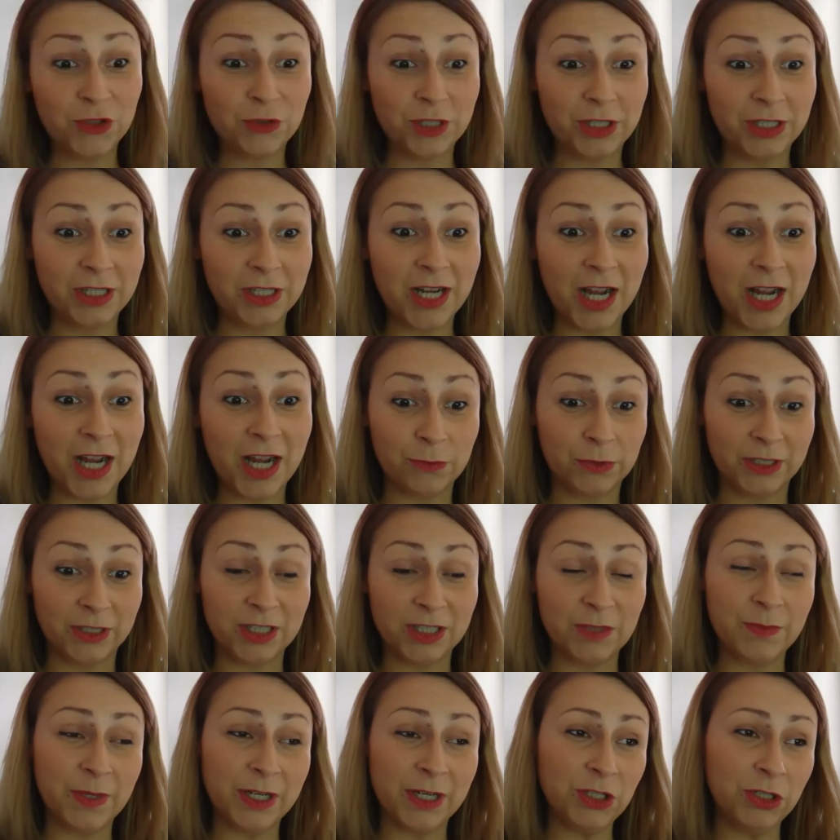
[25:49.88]
really helpful,
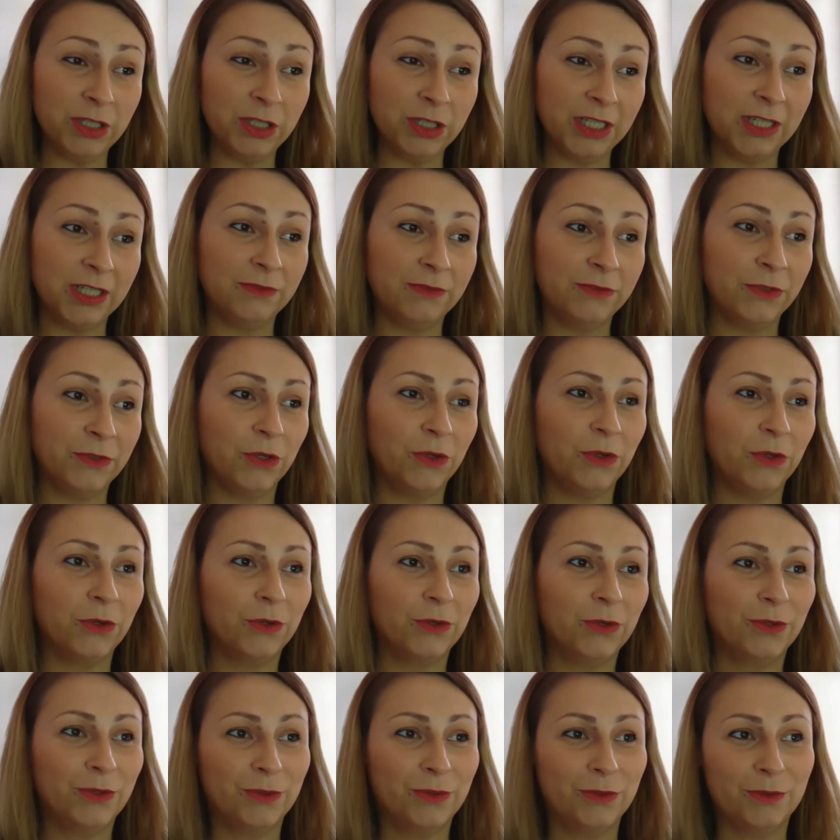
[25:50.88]
especially if
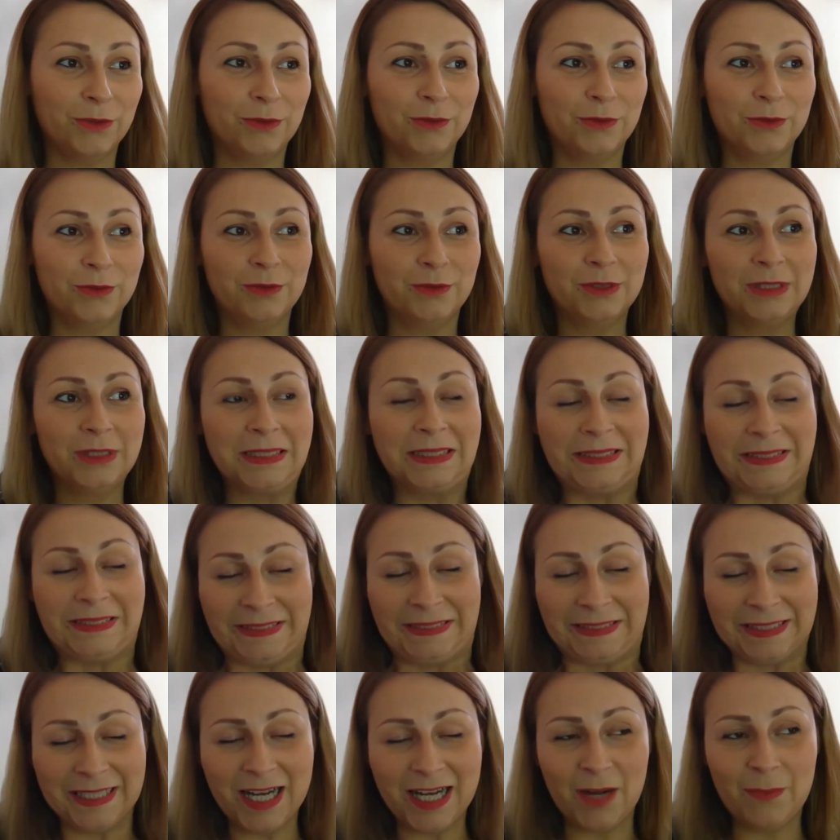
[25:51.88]
you
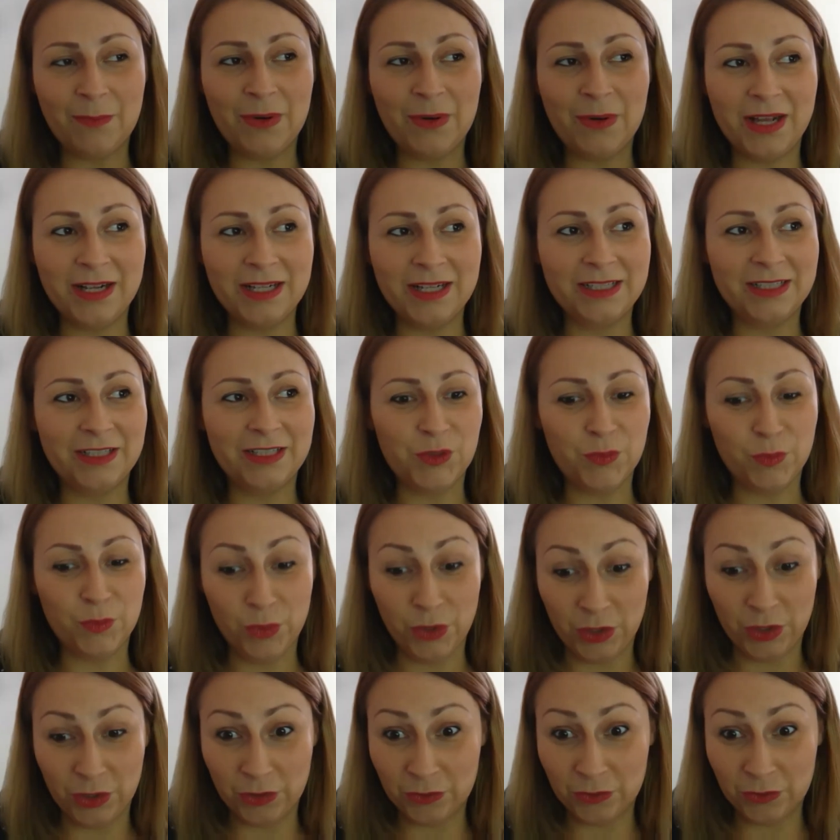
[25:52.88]
are planning this
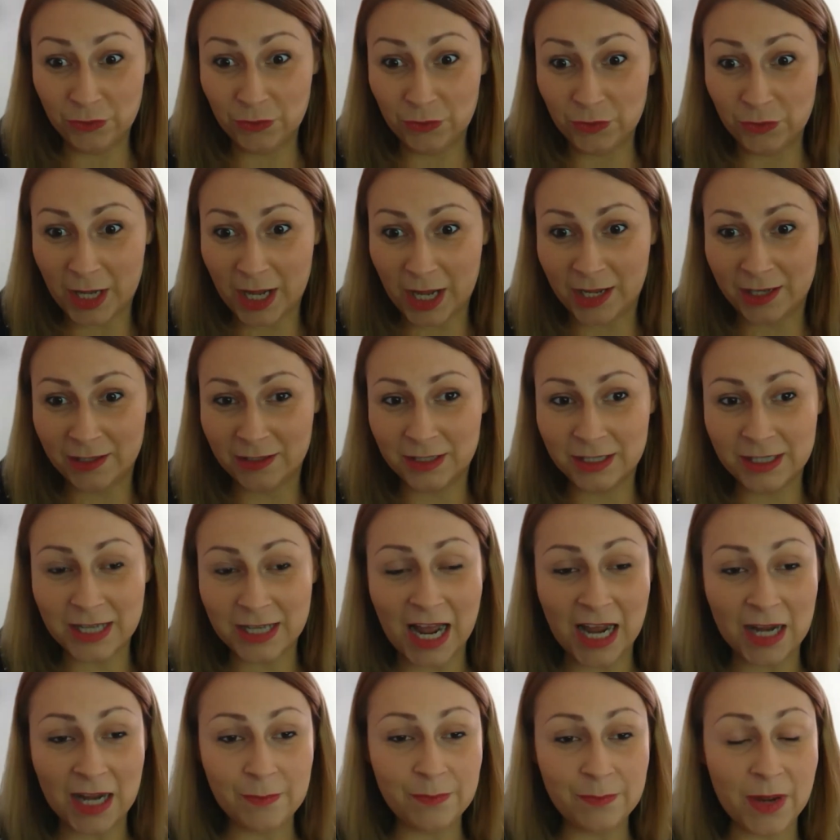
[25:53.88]
move. And
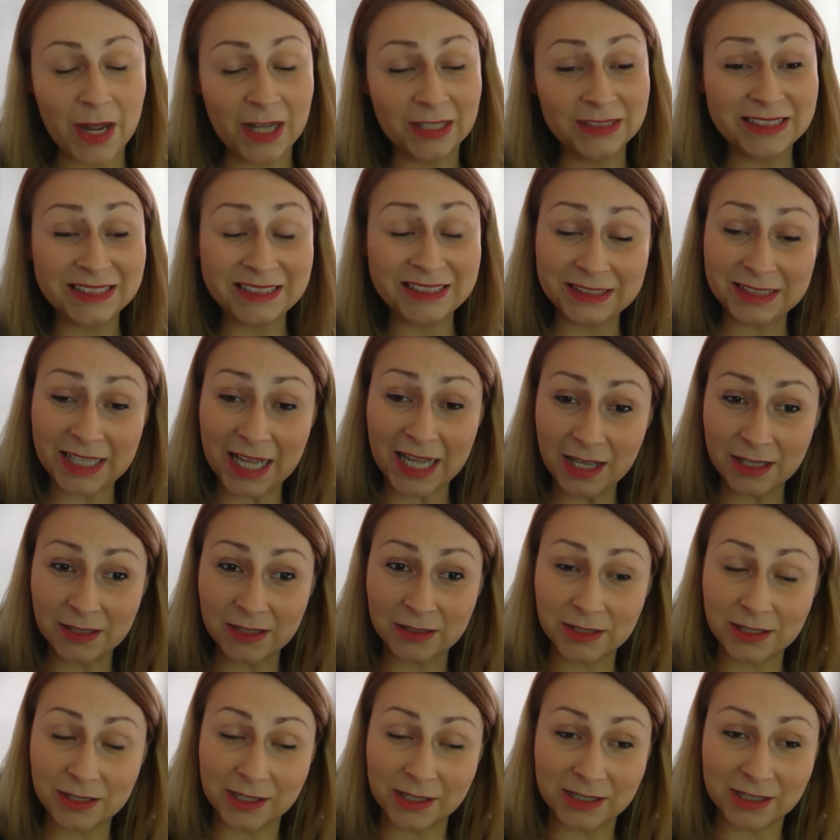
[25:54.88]
I
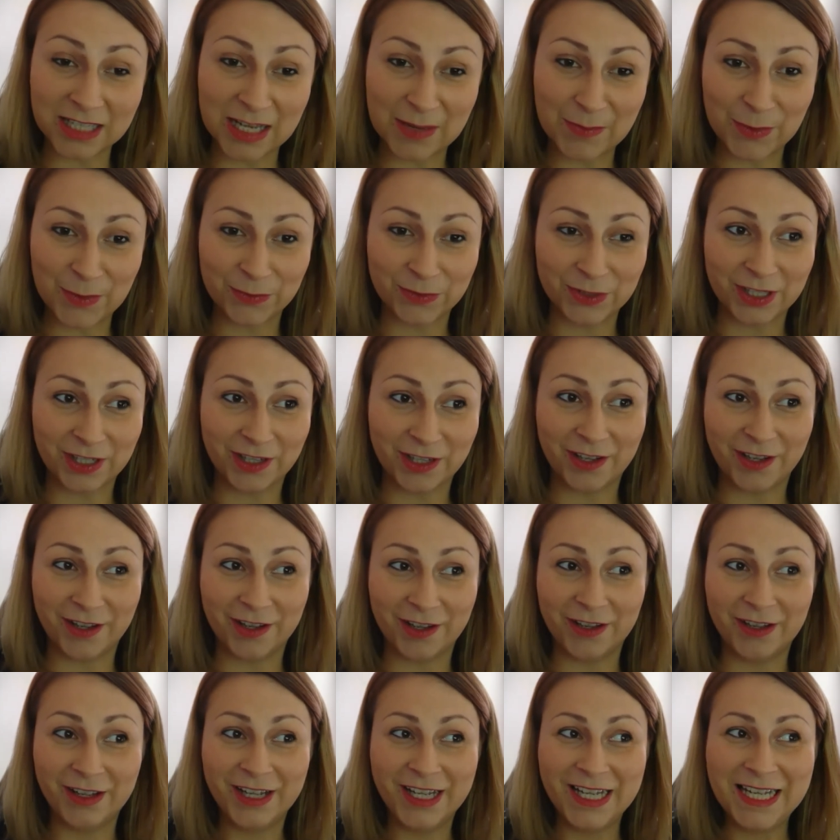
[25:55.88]
understand that some of
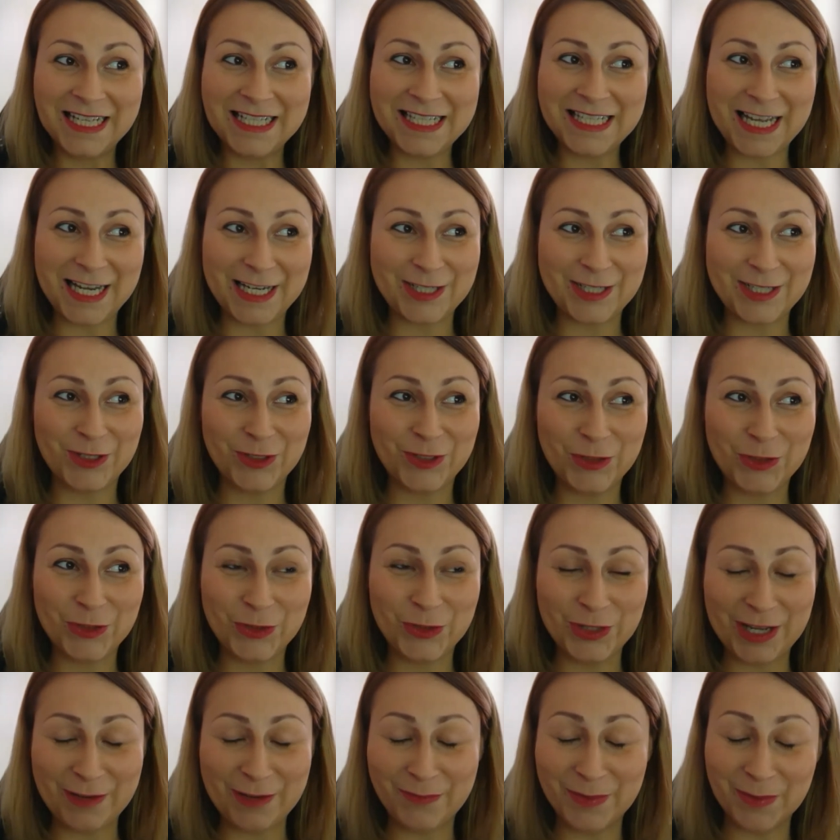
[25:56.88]
the taxes
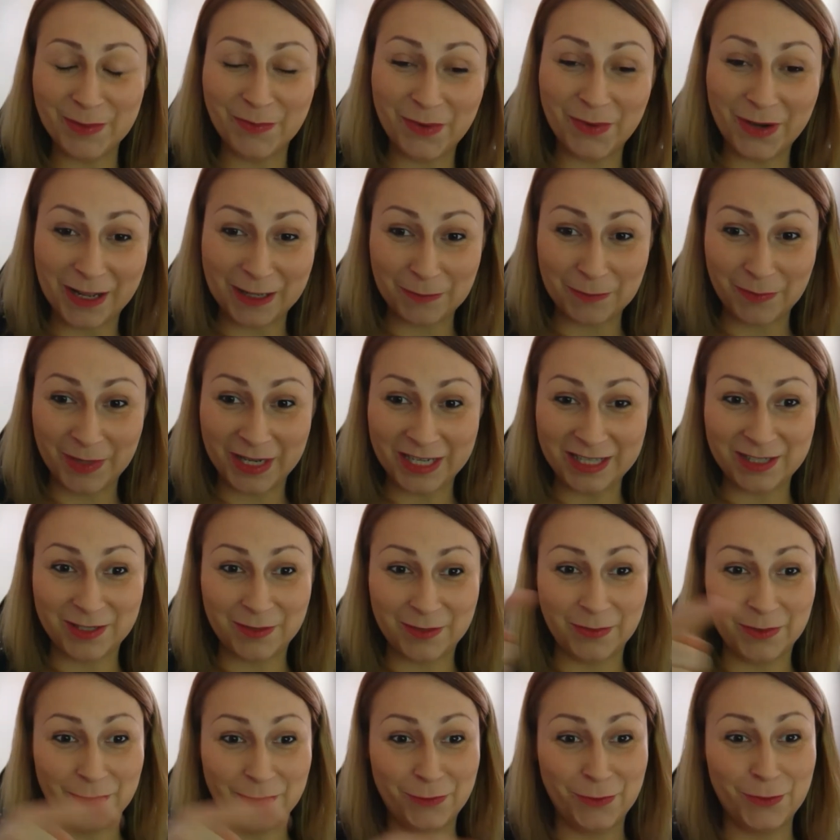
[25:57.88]
could have been planned better
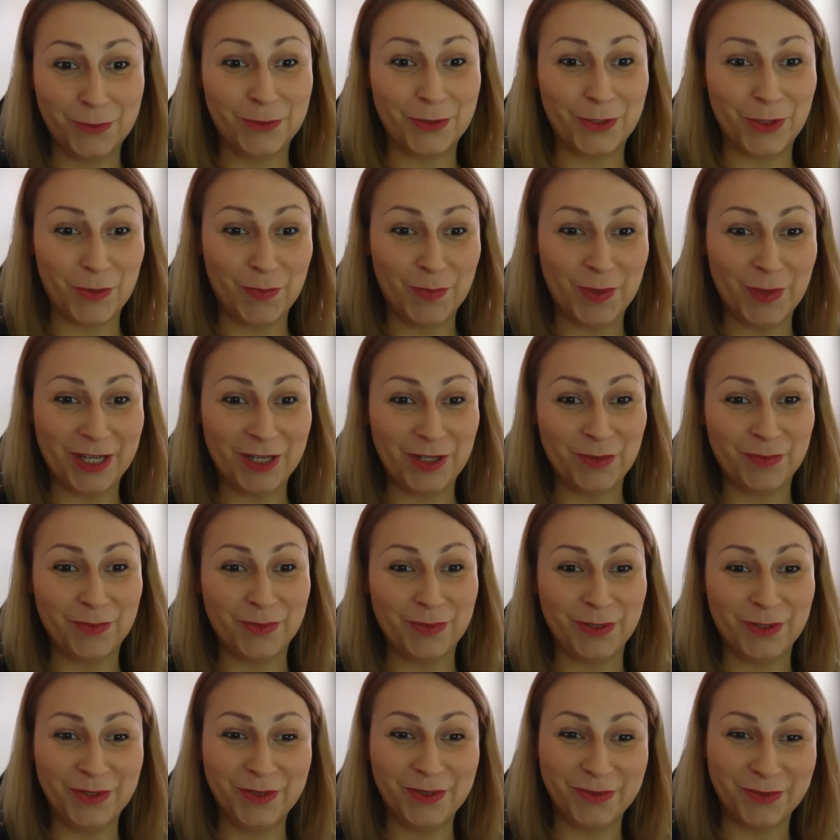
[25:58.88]
before you make a
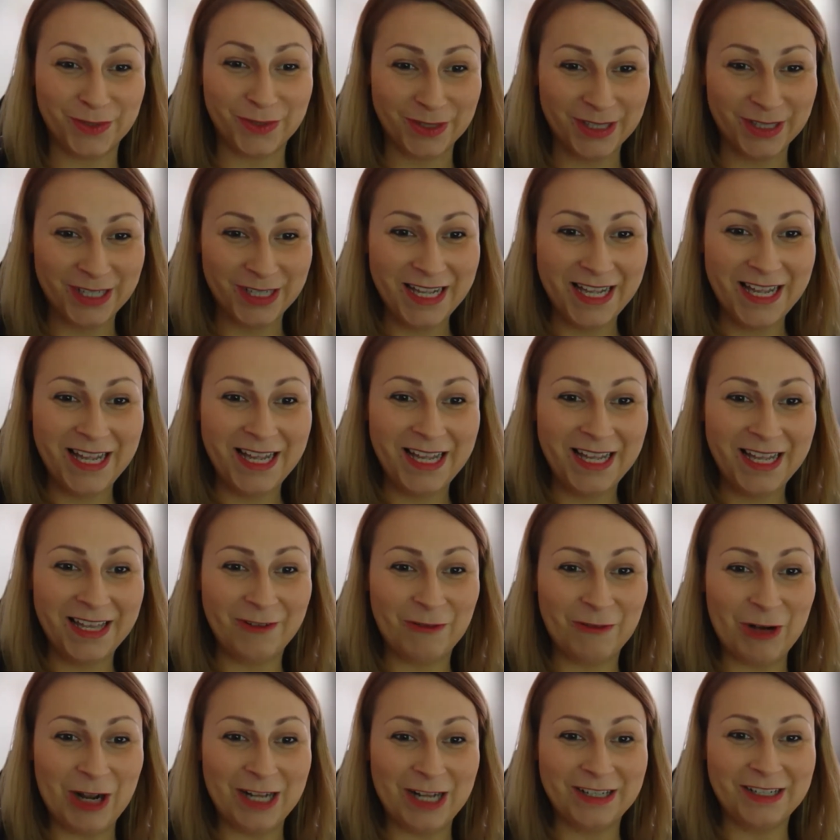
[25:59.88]
move,
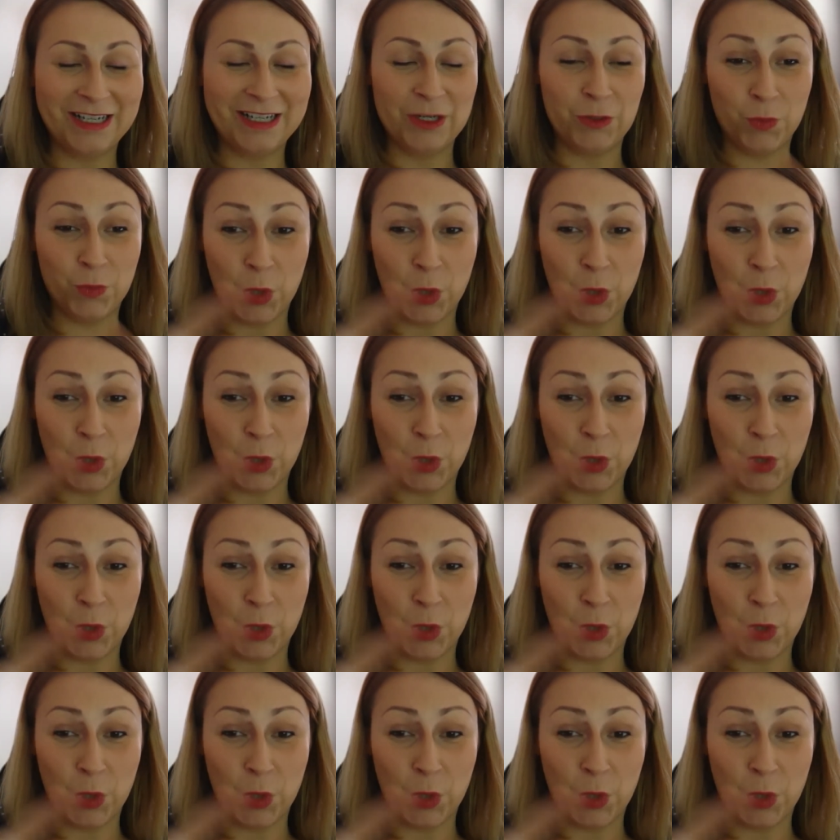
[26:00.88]
rather than